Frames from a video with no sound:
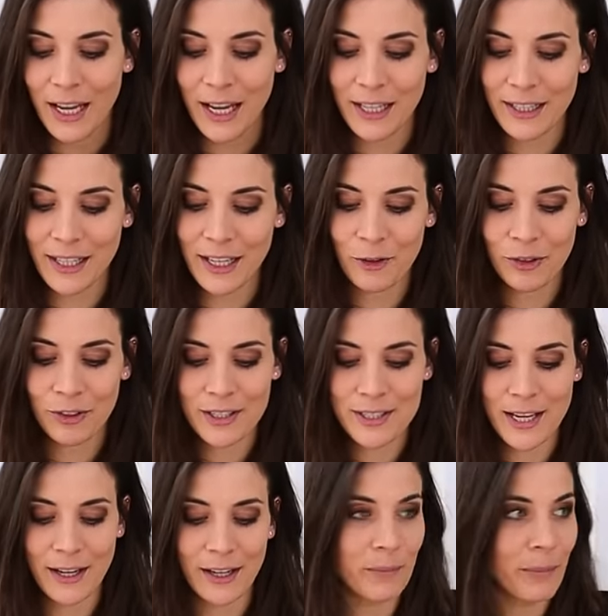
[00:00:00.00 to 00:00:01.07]
And then on the
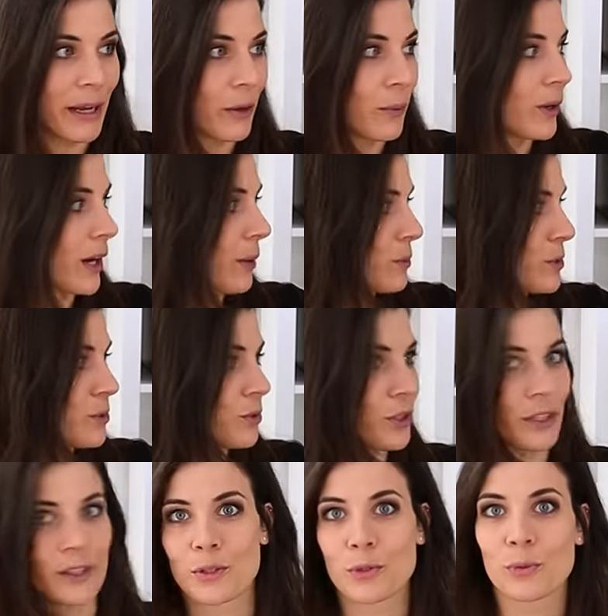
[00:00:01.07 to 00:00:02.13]
second bag, when I was
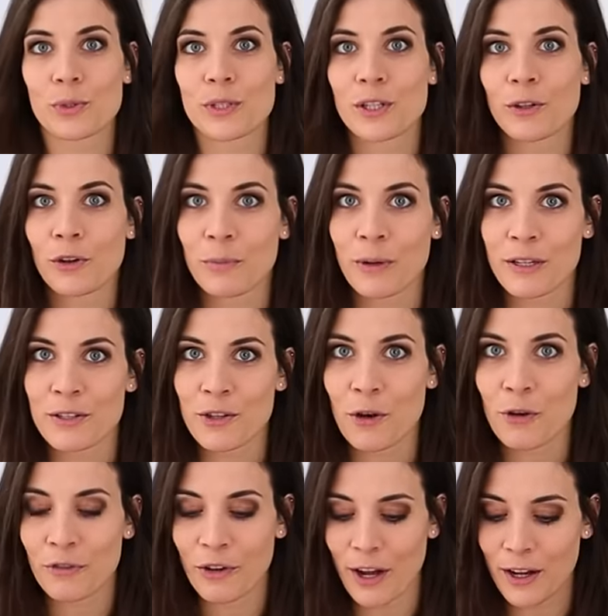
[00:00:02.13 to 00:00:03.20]
doing the sorting on my
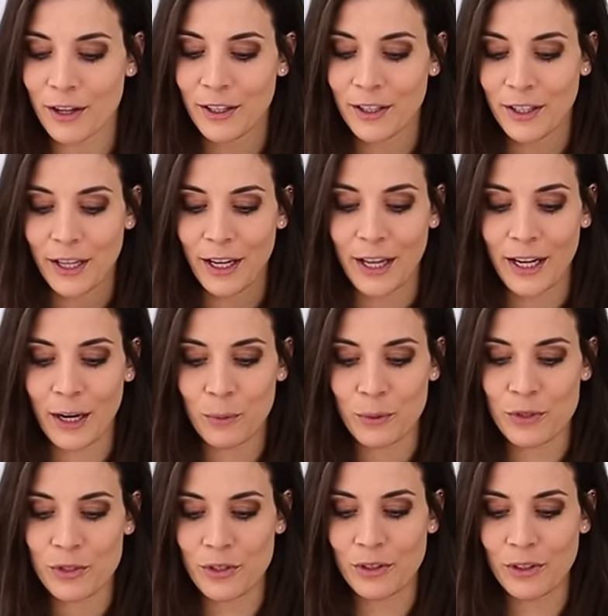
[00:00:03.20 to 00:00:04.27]
sofa, and I
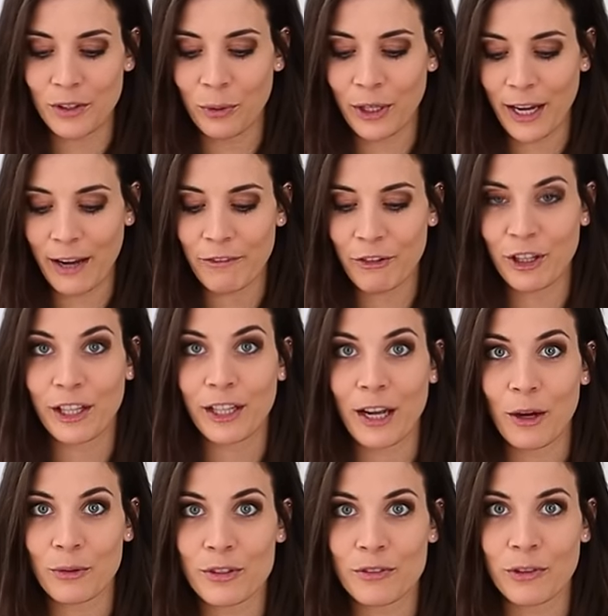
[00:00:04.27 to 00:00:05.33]
was putting everything
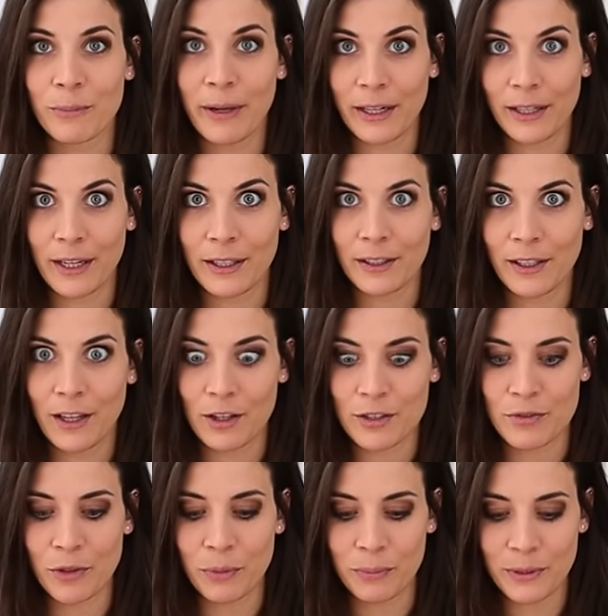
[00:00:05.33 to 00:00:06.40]
out of the bag, like the
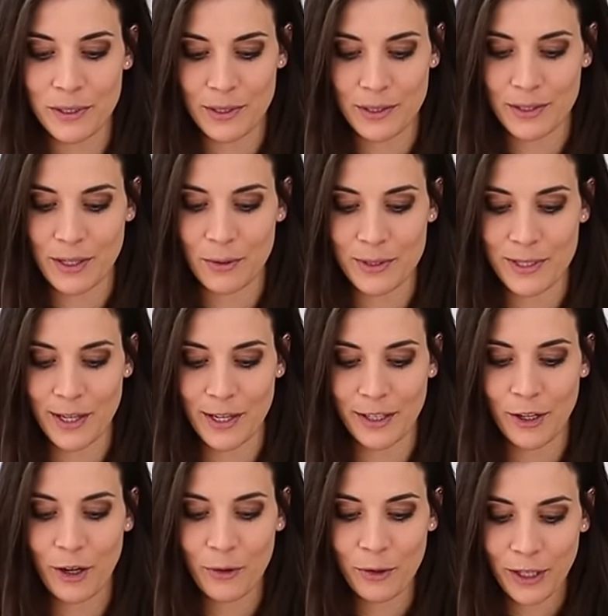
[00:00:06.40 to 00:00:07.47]
last few pieces. I was
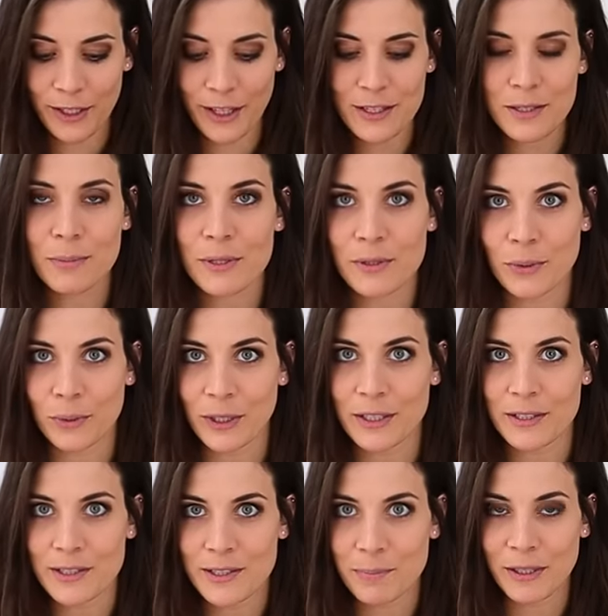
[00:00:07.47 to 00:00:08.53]
like, okay, there's puzzle
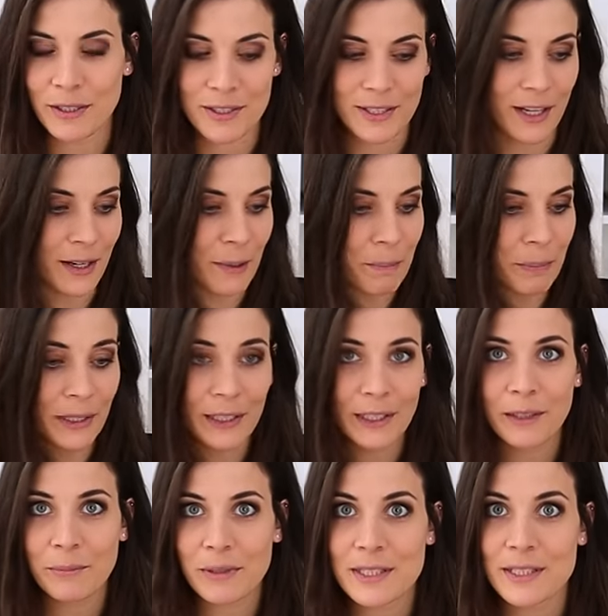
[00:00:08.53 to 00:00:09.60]
dust, because I
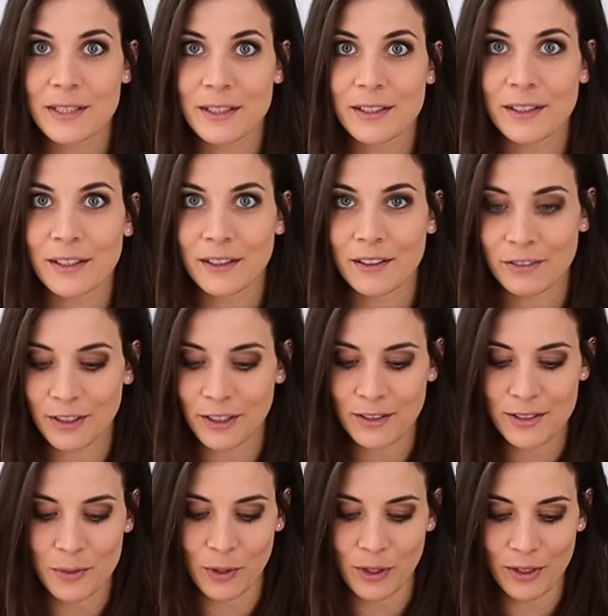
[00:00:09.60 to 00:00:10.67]
completely missed it in the
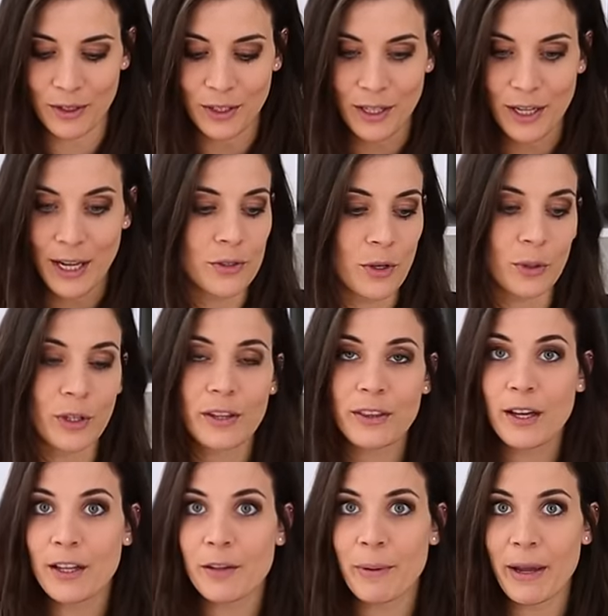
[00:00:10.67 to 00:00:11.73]
first one. So the
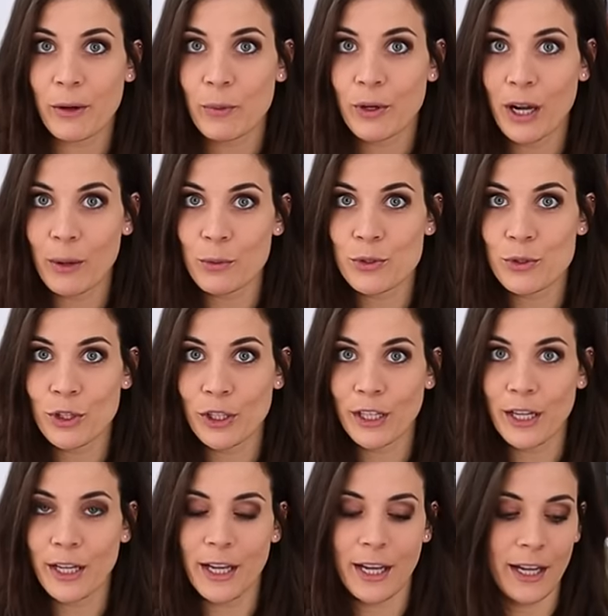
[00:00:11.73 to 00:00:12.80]
third bag, when I was doing
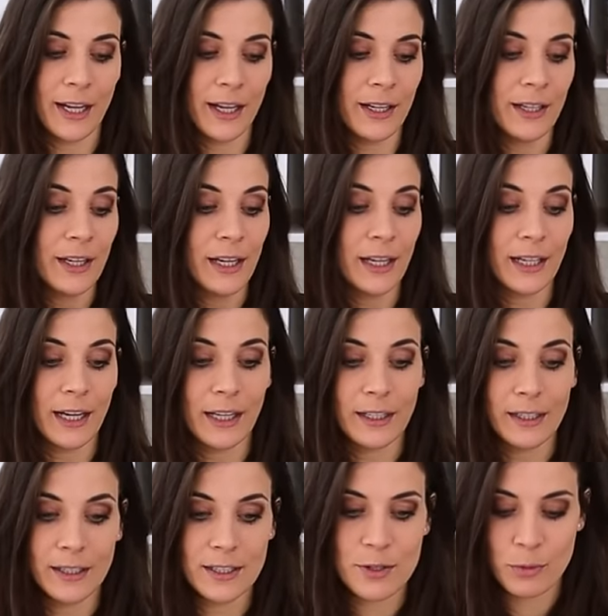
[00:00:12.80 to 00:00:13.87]
it here, it had
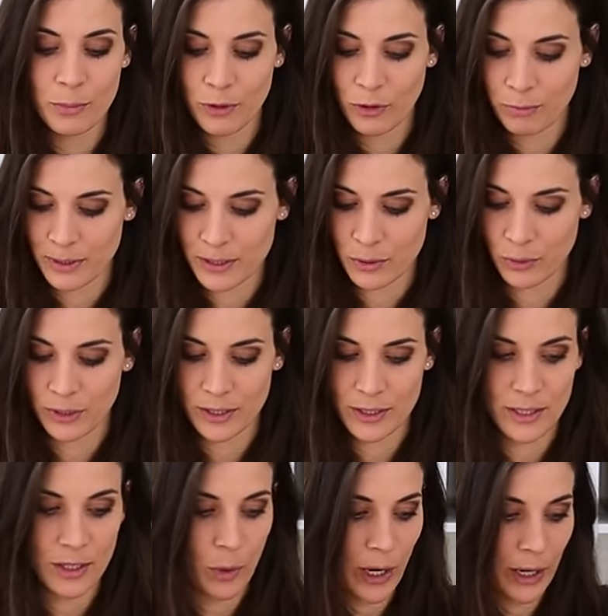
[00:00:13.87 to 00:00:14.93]
a little bit of puzzle
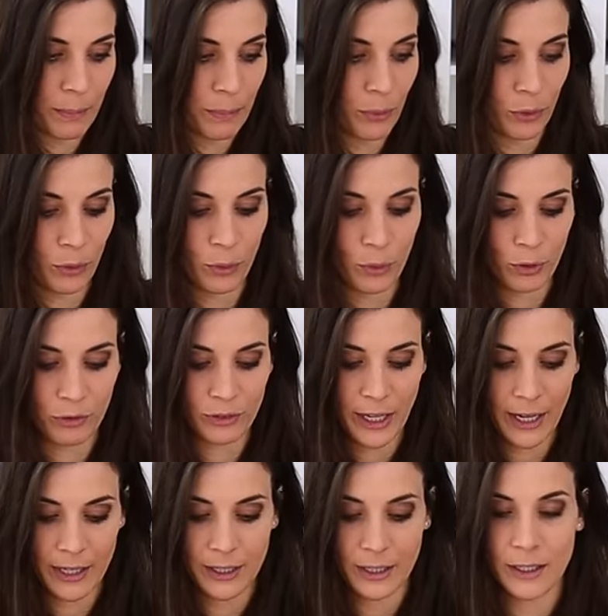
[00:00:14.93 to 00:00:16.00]
dust, so I put all of
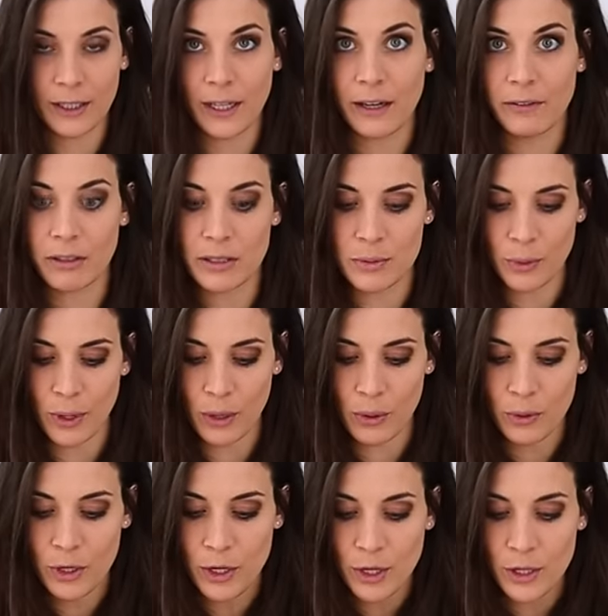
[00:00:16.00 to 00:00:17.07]
that in here as
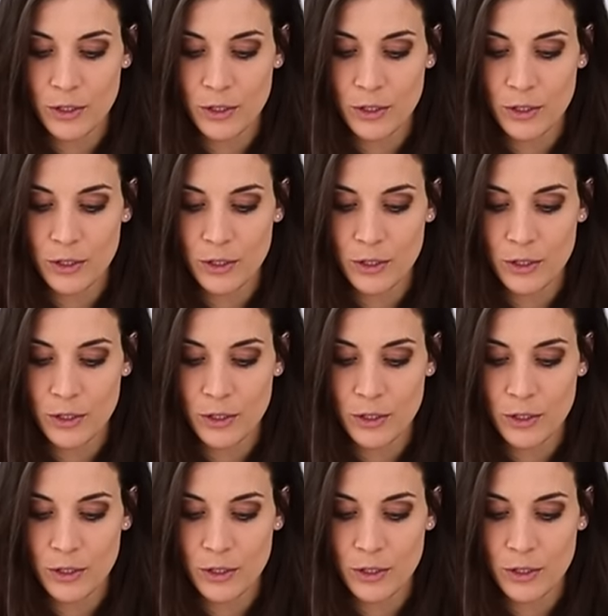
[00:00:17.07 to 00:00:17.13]
well.